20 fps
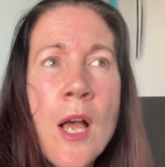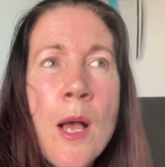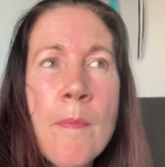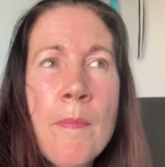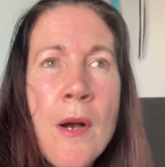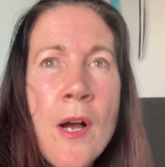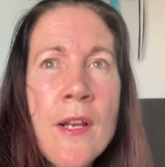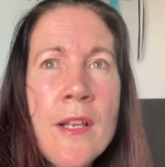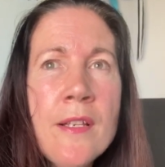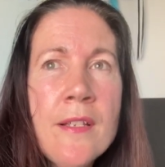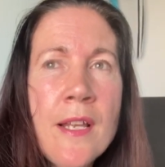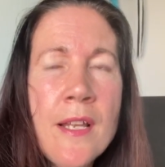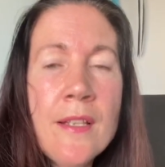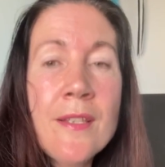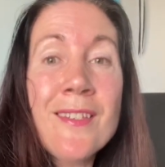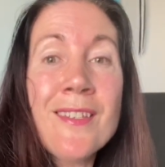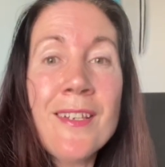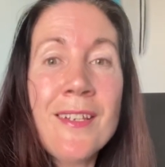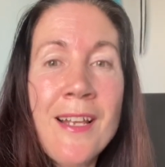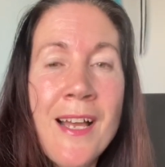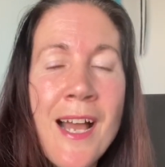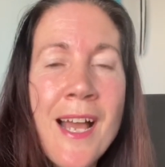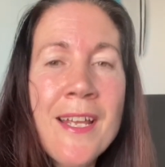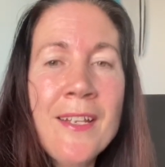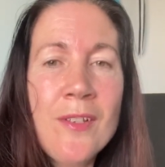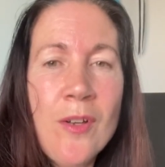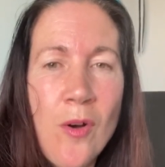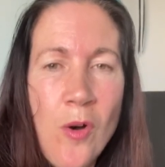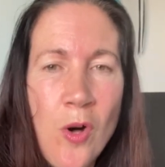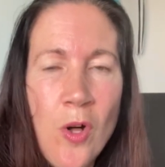Barney tends to lie in
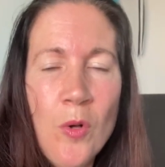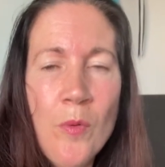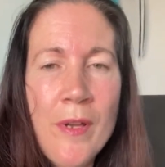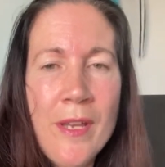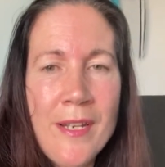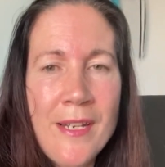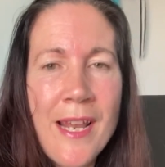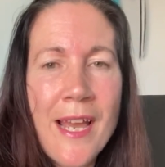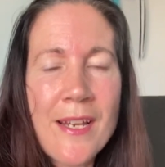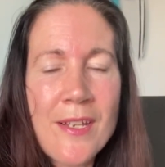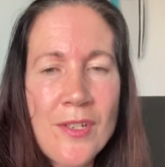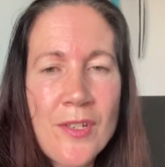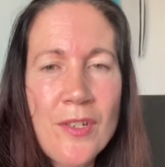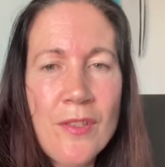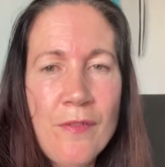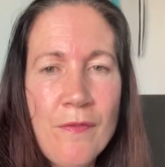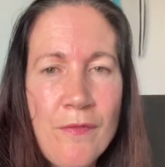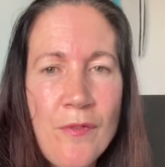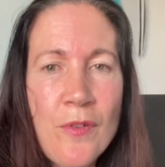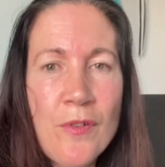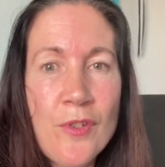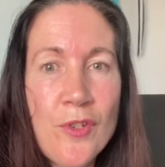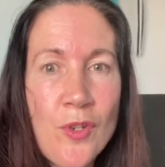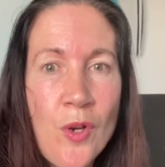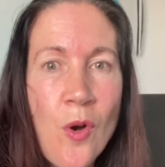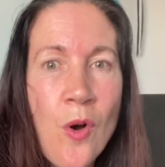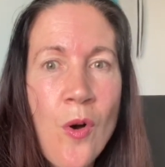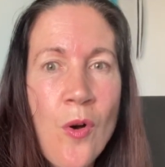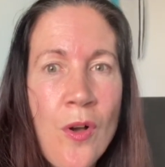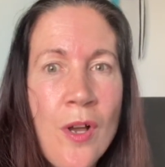the hallway next to the front
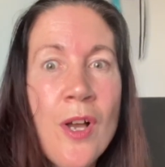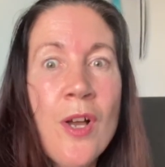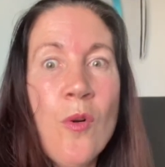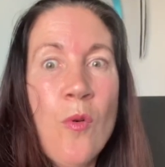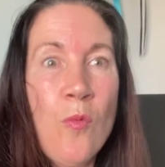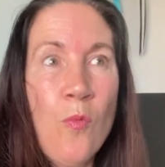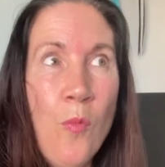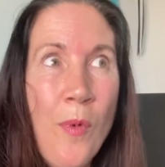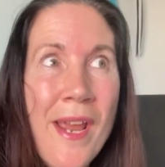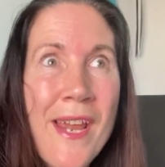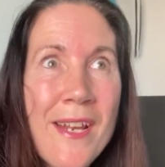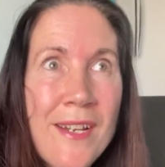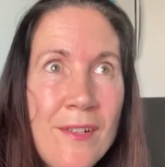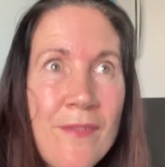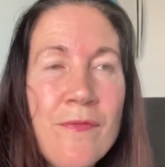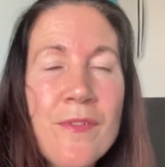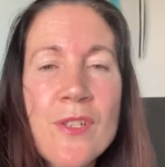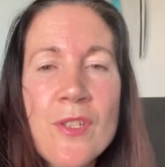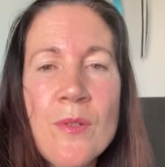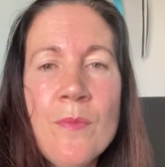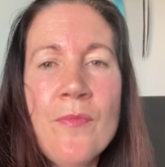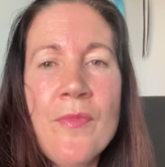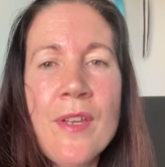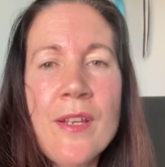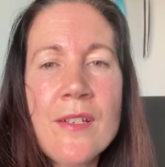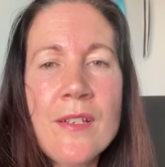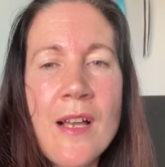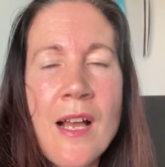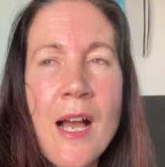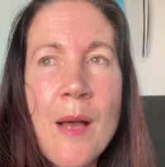door, waiting for something
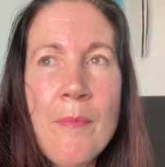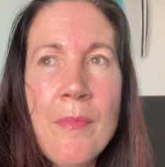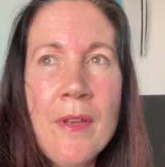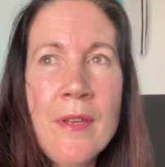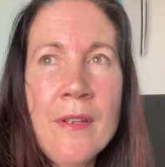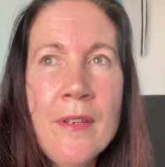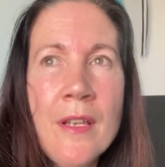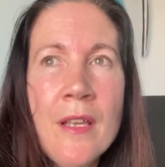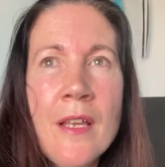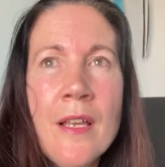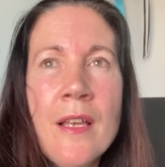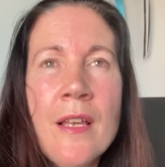to happen.